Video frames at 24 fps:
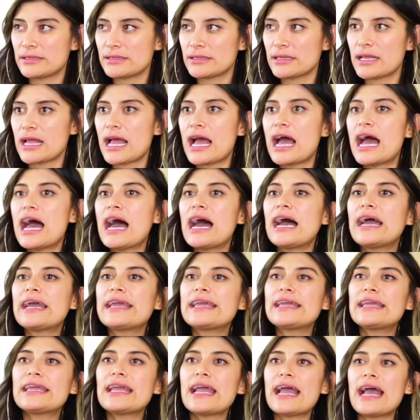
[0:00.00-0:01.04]
Mm-hmm.
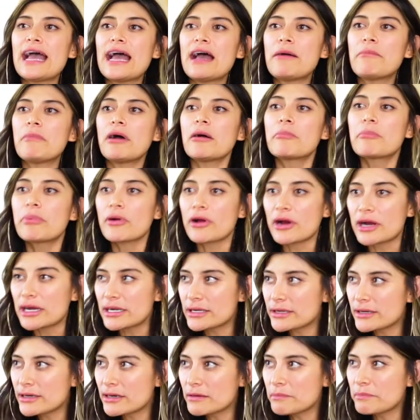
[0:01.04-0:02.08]
I am a
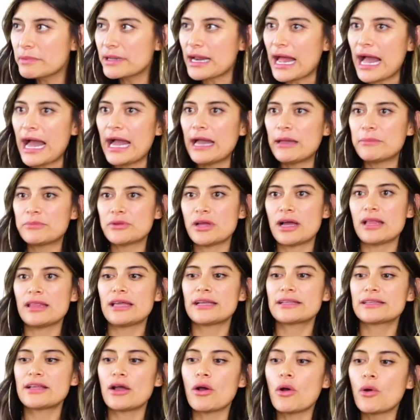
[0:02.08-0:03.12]
partner, but I'm not
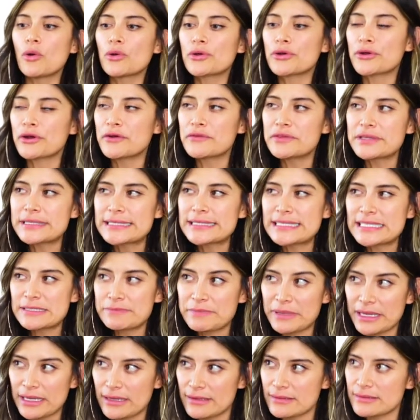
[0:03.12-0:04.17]
like the owner of the
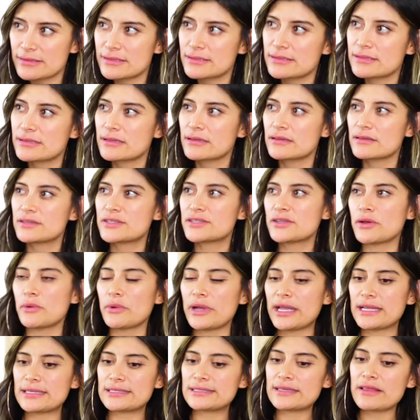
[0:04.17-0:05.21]
space. Yeah. So
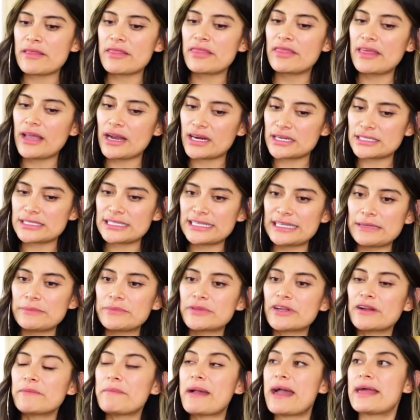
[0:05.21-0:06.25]
it's their team,
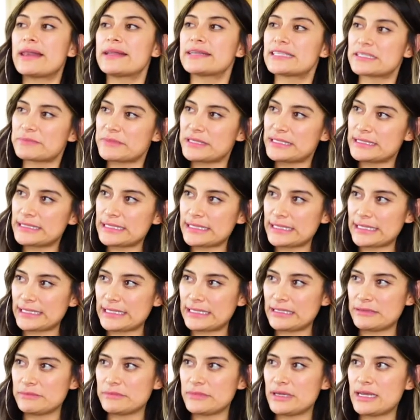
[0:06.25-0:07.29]
their management
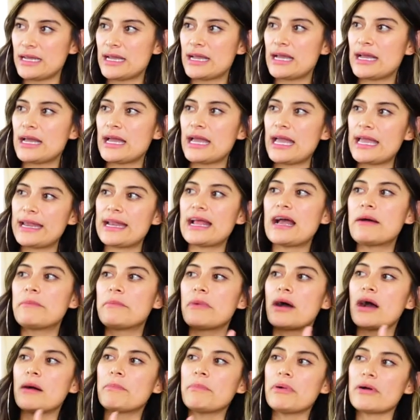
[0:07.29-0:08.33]
team, and I'm
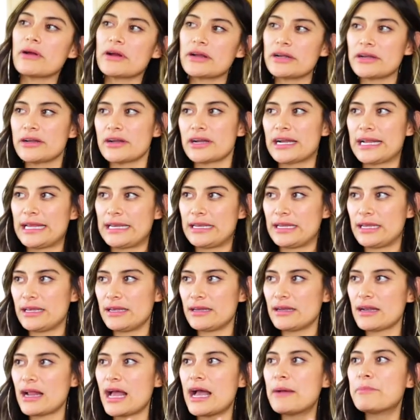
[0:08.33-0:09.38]
a partner in it.
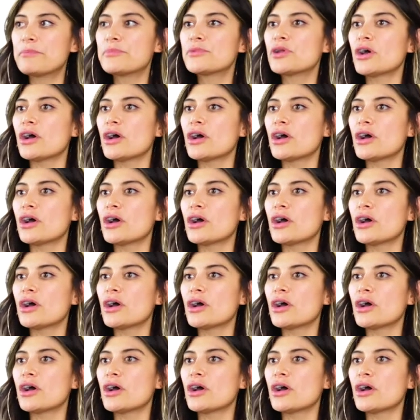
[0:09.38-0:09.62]
Got I'm it.